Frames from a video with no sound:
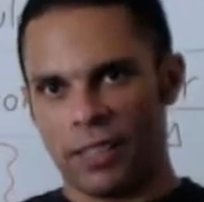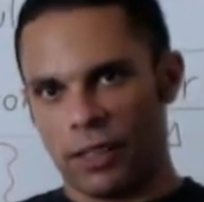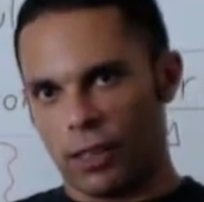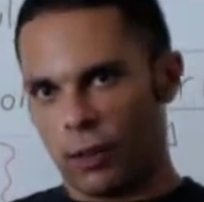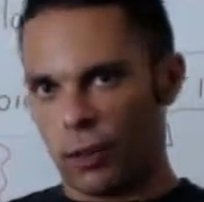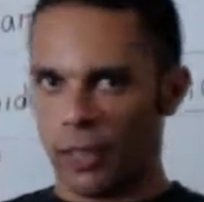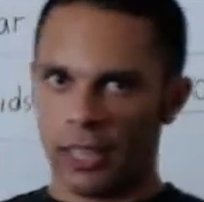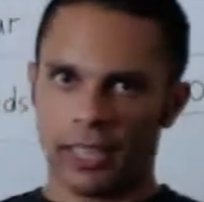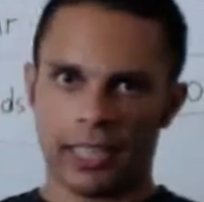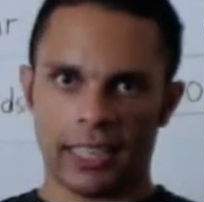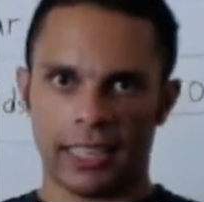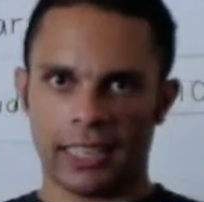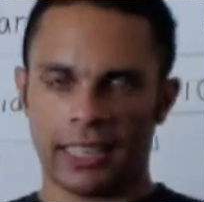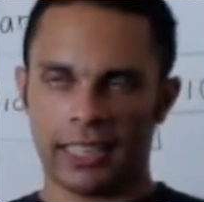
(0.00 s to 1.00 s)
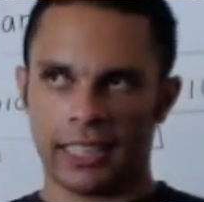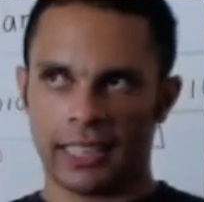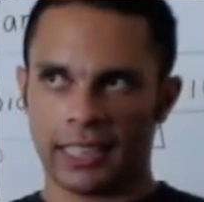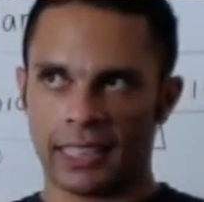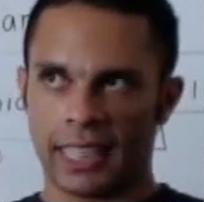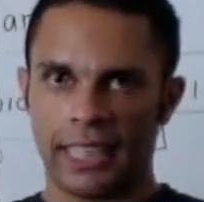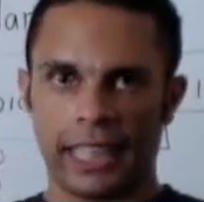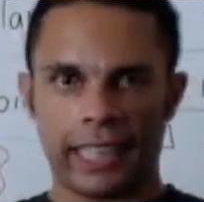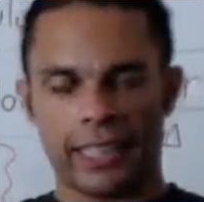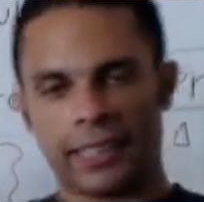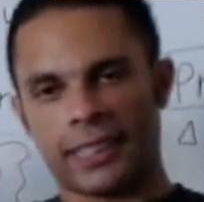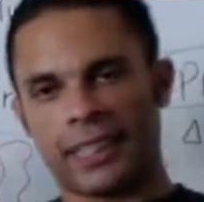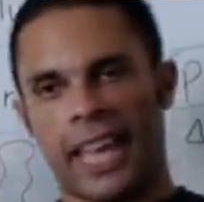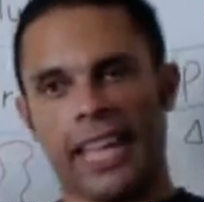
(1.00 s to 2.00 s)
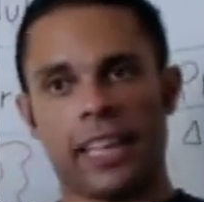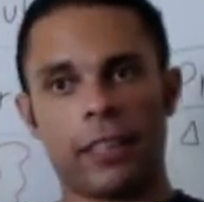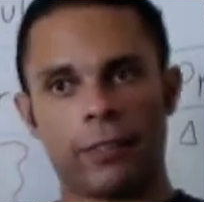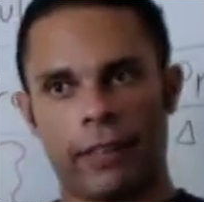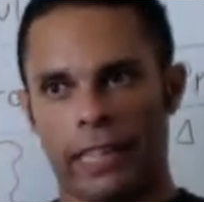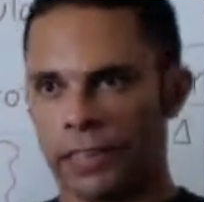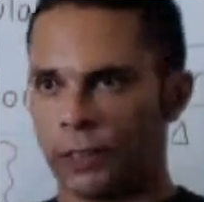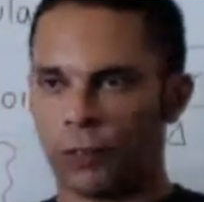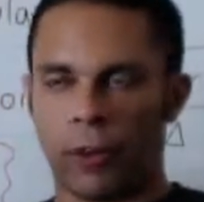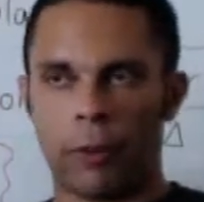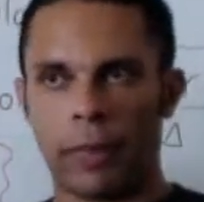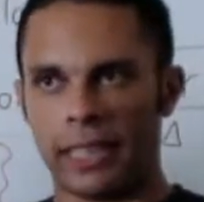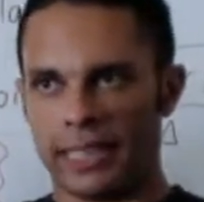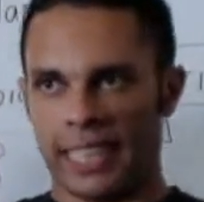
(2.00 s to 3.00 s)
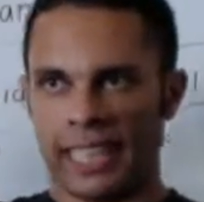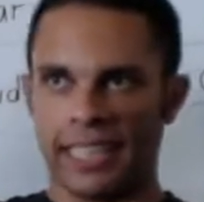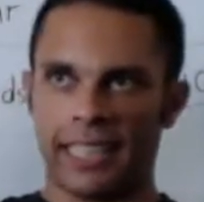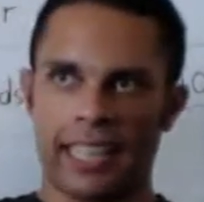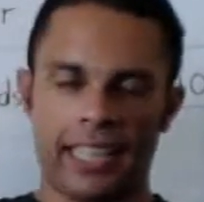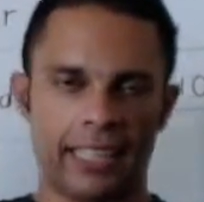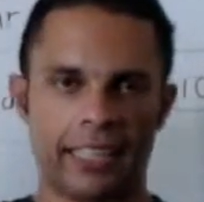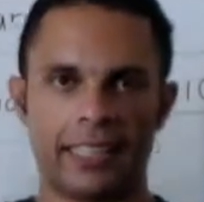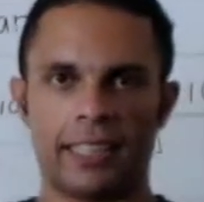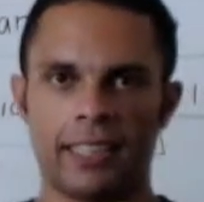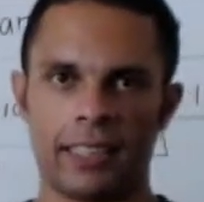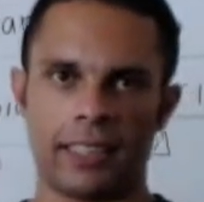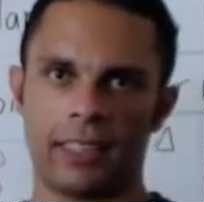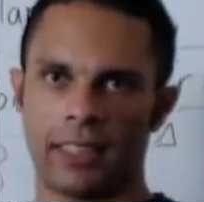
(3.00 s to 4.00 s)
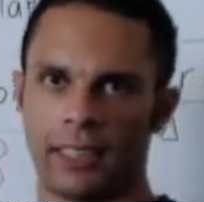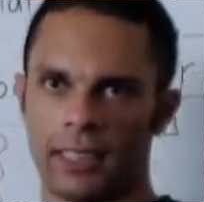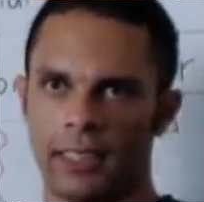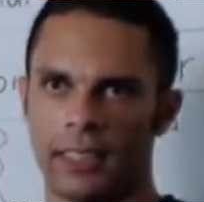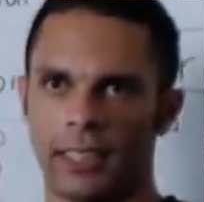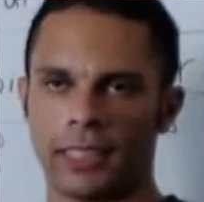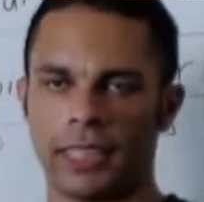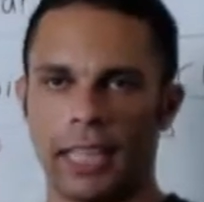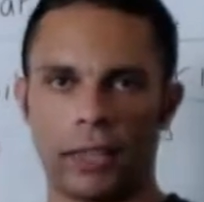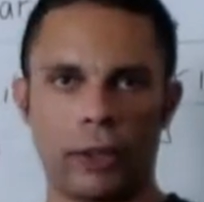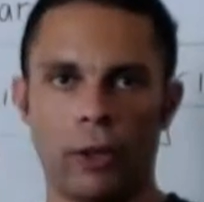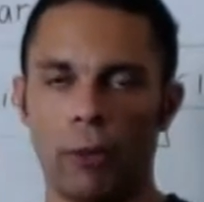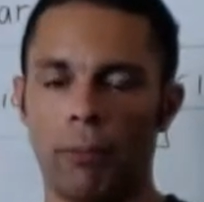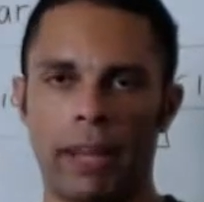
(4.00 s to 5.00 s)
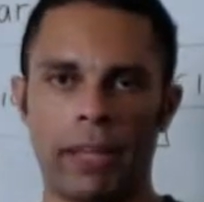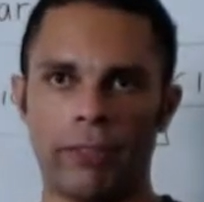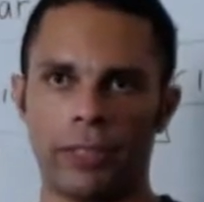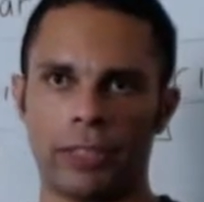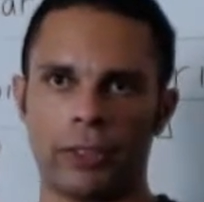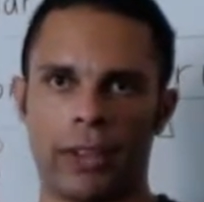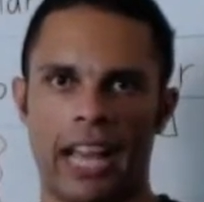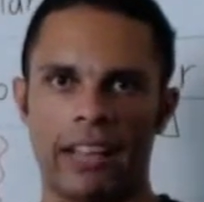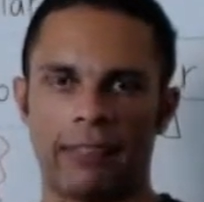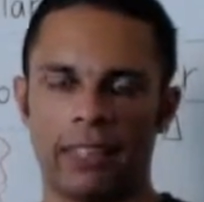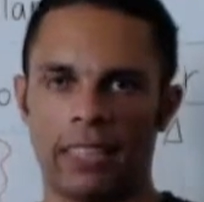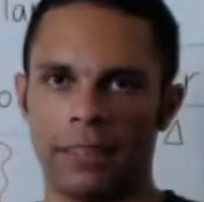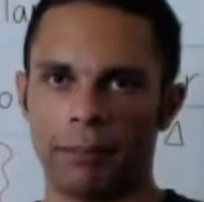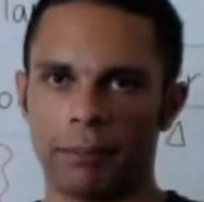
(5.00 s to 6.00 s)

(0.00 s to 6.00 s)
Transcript: or they like take things from it, and like there's like no benefit to having them.